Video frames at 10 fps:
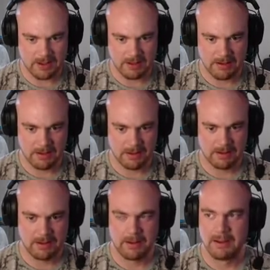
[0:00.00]

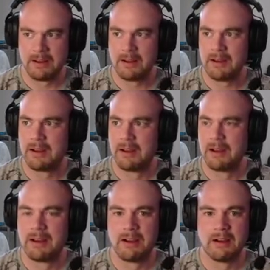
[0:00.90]

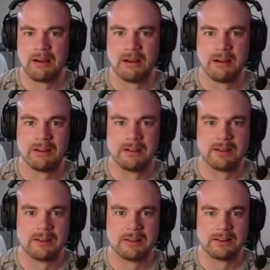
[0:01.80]

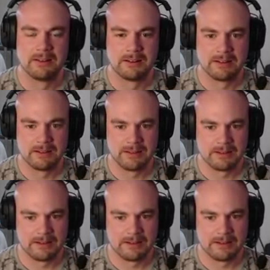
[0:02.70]
Nobody speaks.